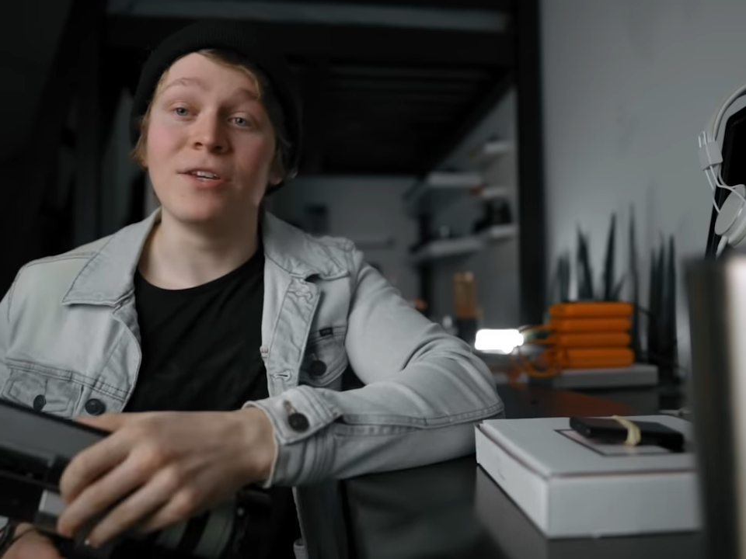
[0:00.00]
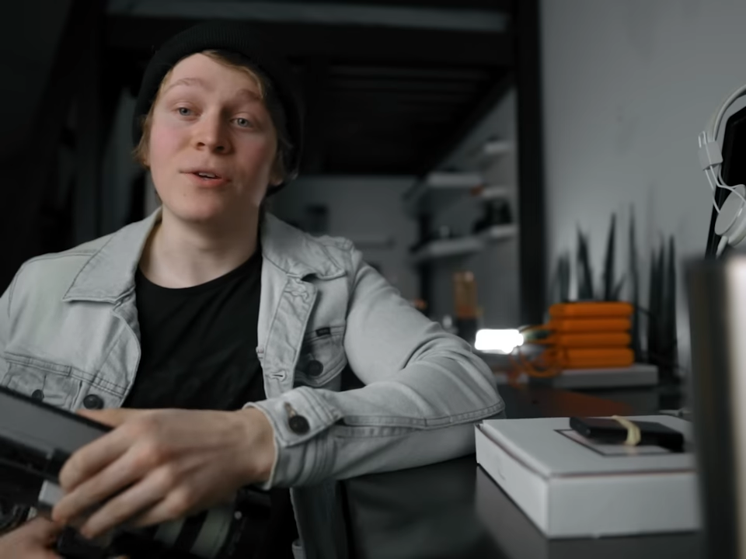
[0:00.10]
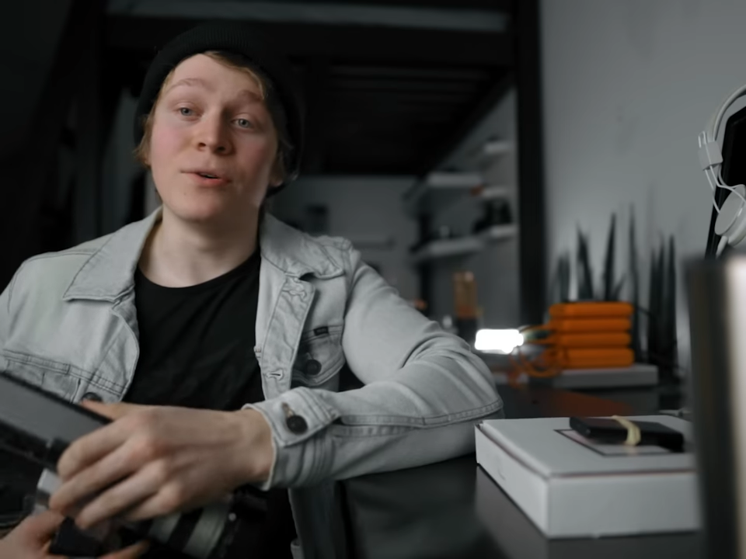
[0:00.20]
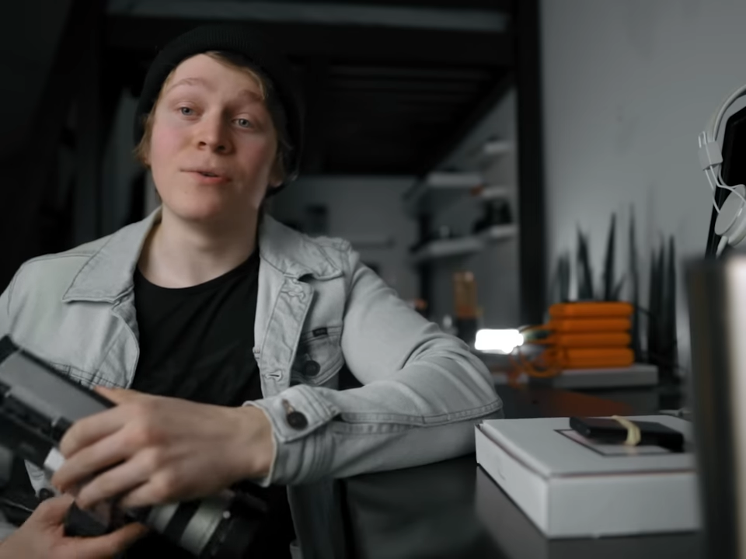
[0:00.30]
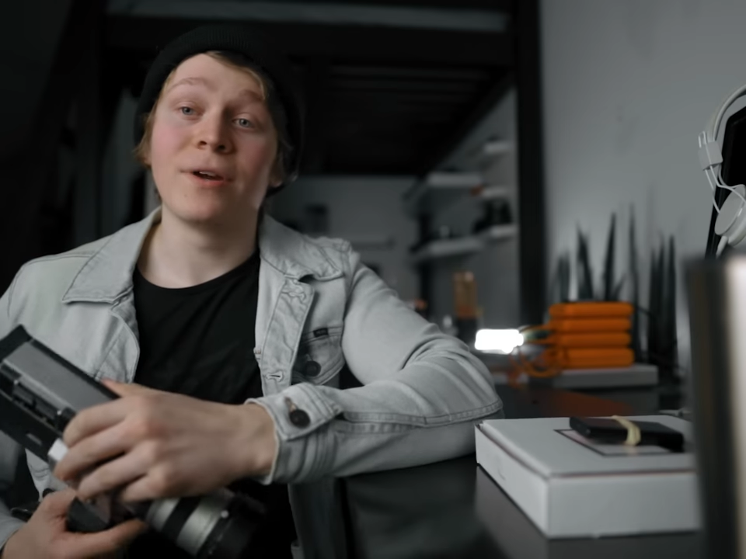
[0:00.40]

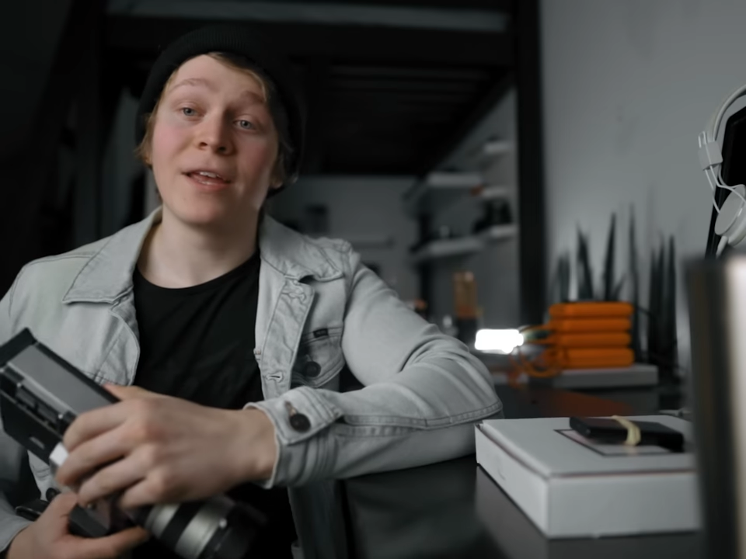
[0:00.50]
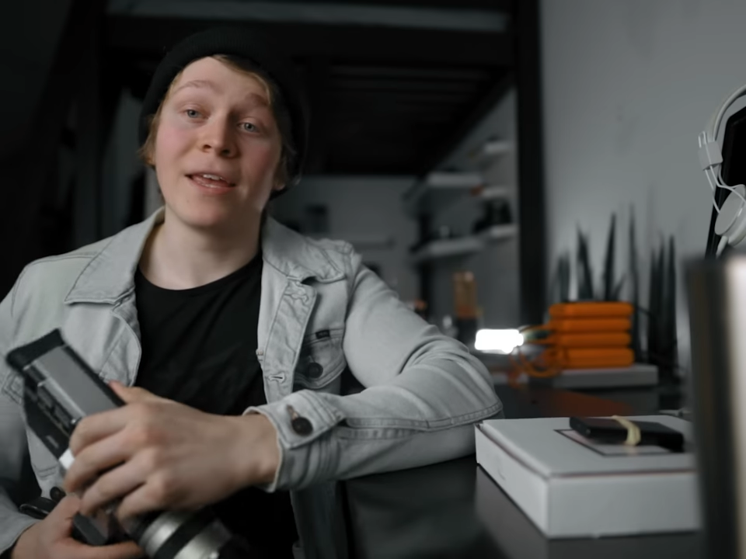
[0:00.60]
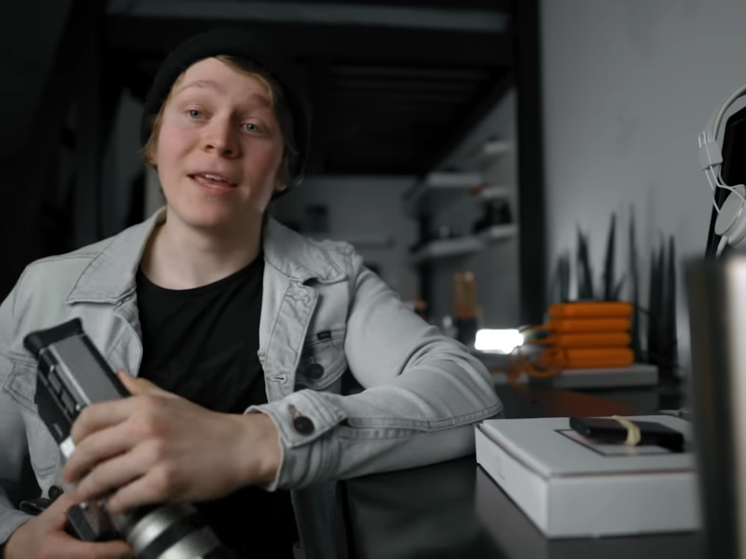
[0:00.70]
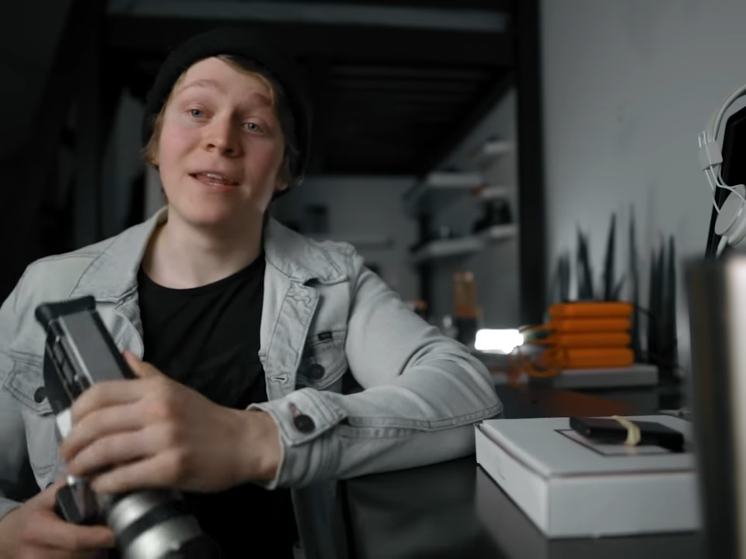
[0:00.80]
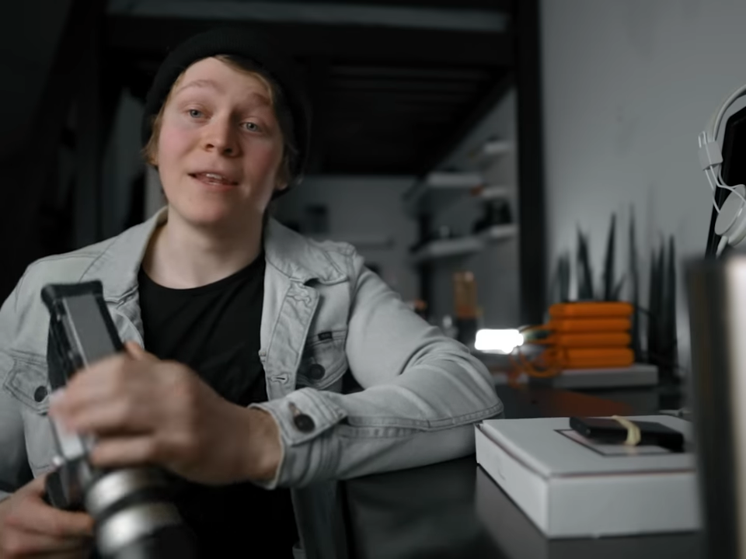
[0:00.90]
you
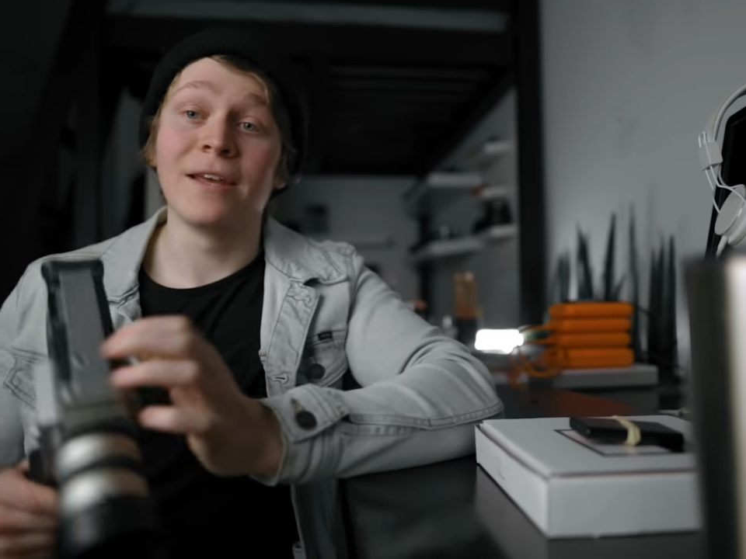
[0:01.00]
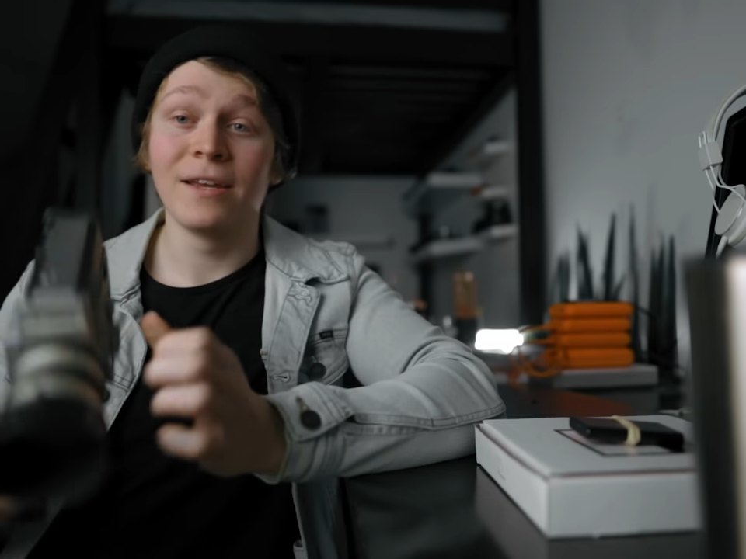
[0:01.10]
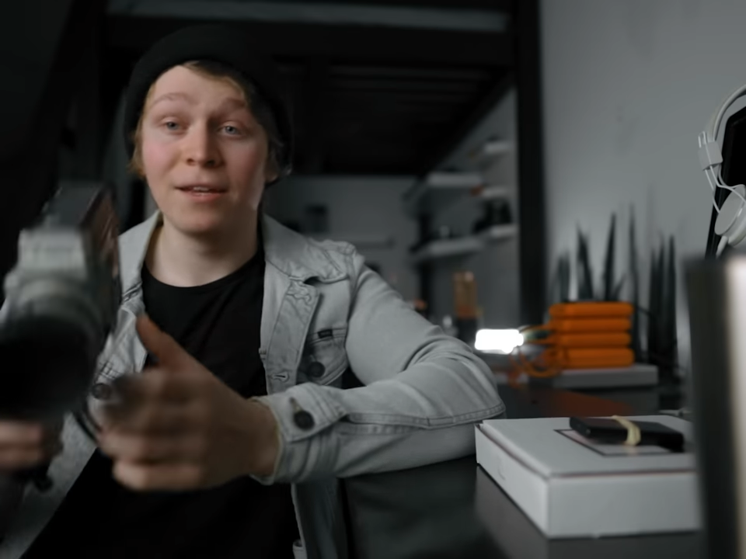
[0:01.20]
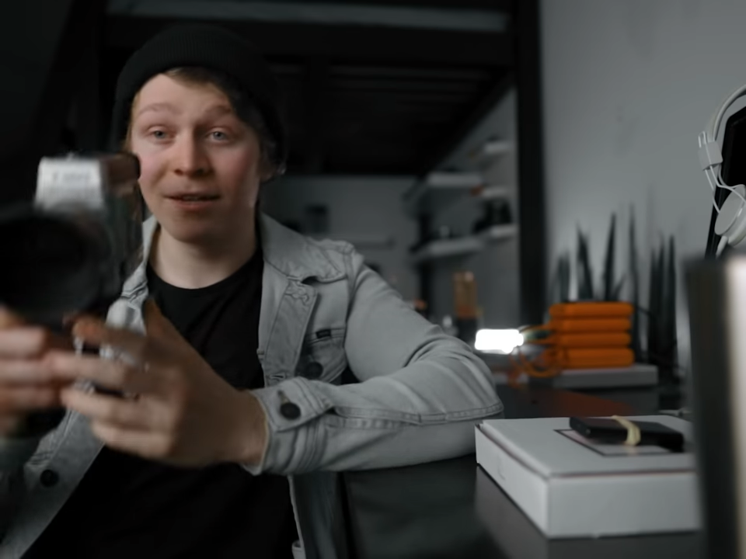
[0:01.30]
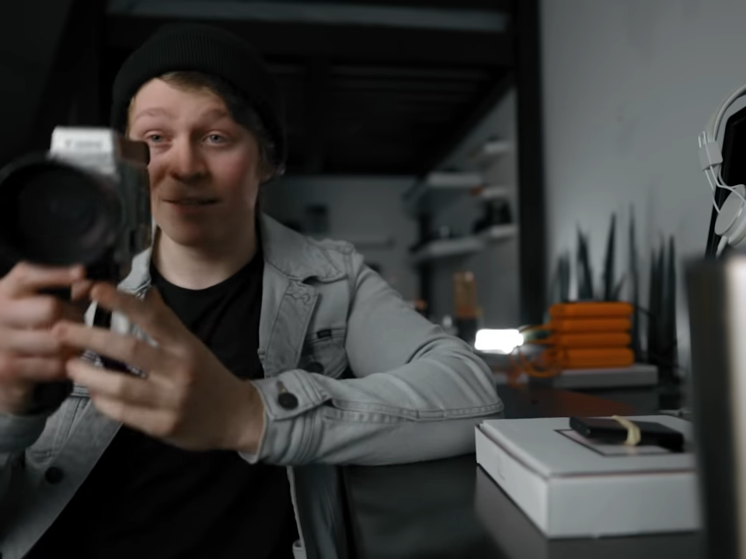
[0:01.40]
in
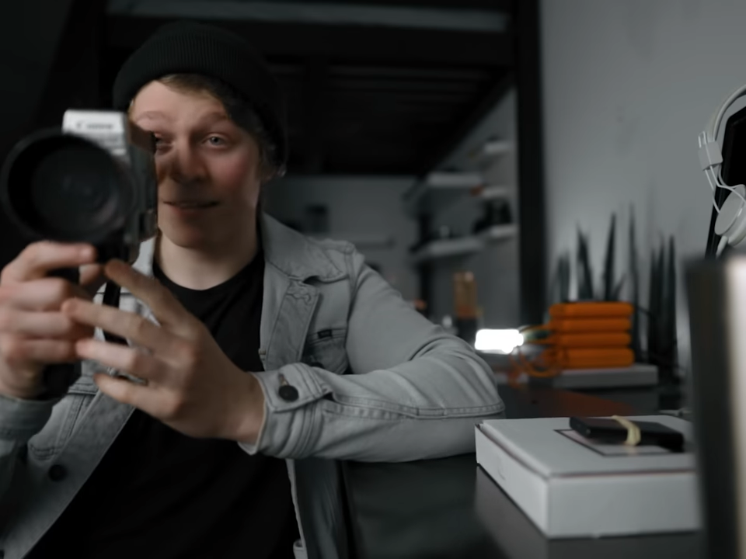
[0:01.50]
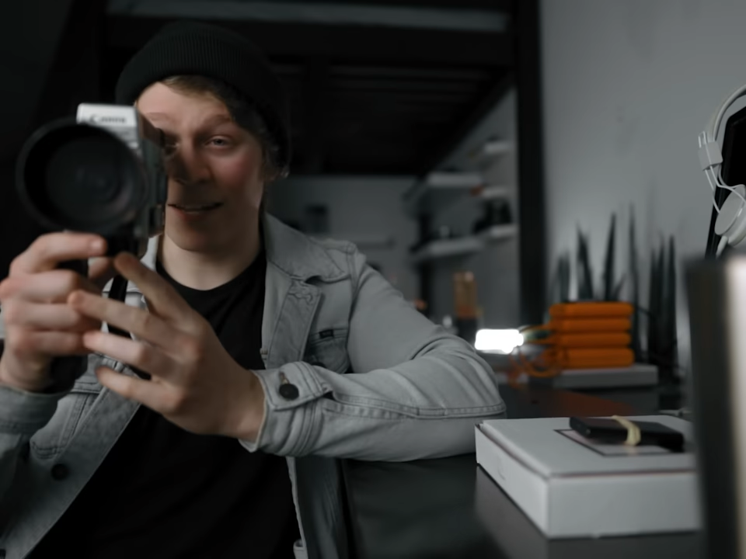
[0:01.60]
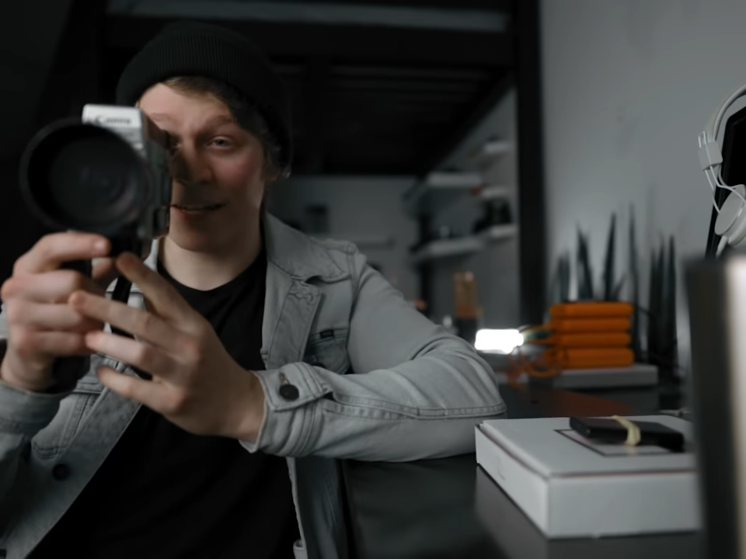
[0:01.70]
the